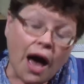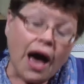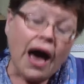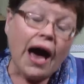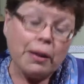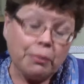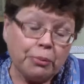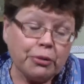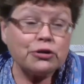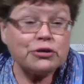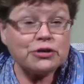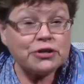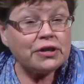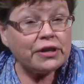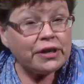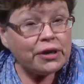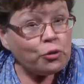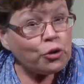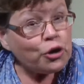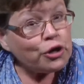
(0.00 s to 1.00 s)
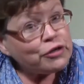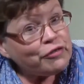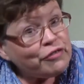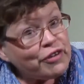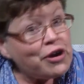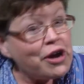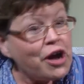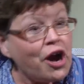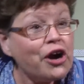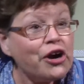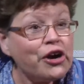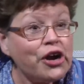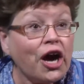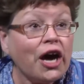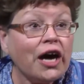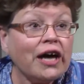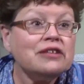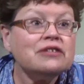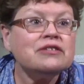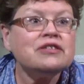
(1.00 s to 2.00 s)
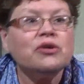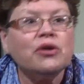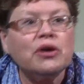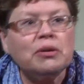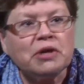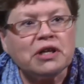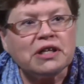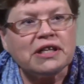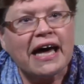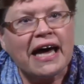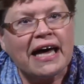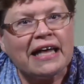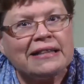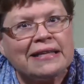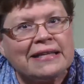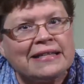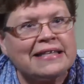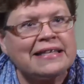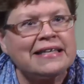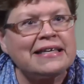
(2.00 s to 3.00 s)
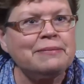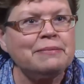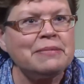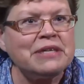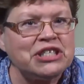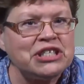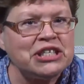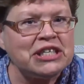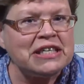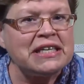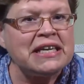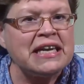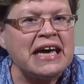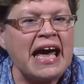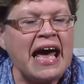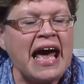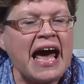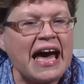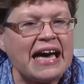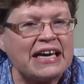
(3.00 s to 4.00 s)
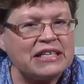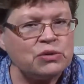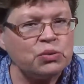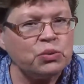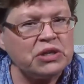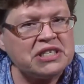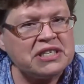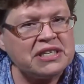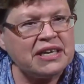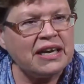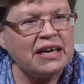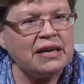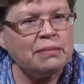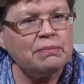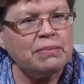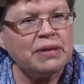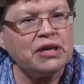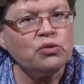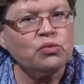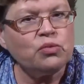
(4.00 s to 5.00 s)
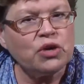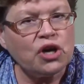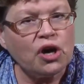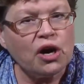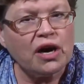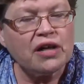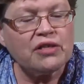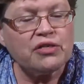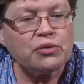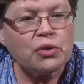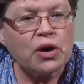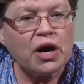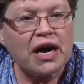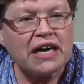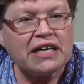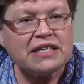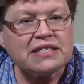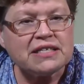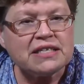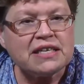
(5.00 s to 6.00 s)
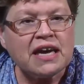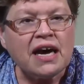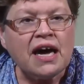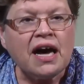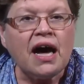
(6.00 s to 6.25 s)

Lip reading: I personally worked very hard on, so I'm glad that the commission has once again been reauthorized.